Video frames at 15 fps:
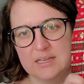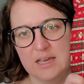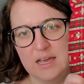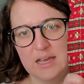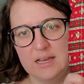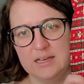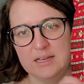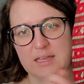
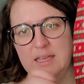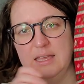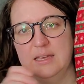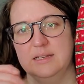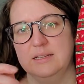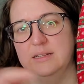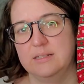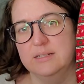Uh,
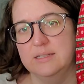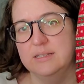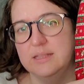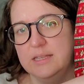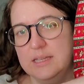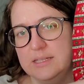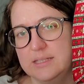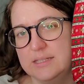and
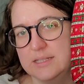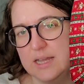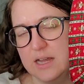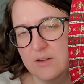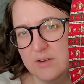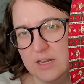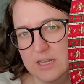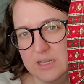this
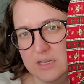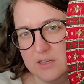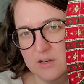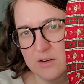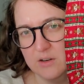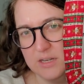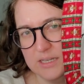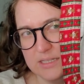down
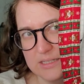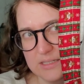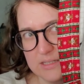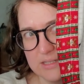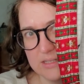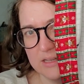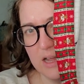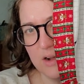here
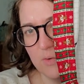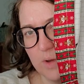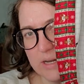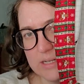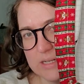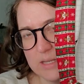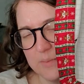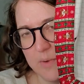is not
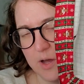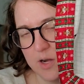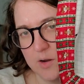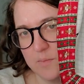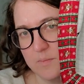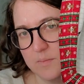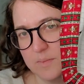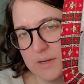quite to the
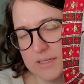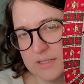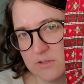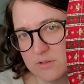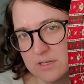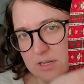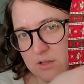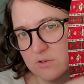bottom because
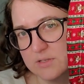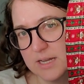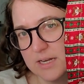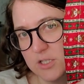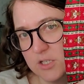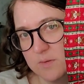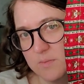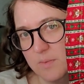there's another
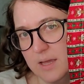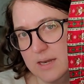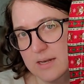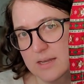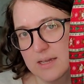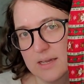section, but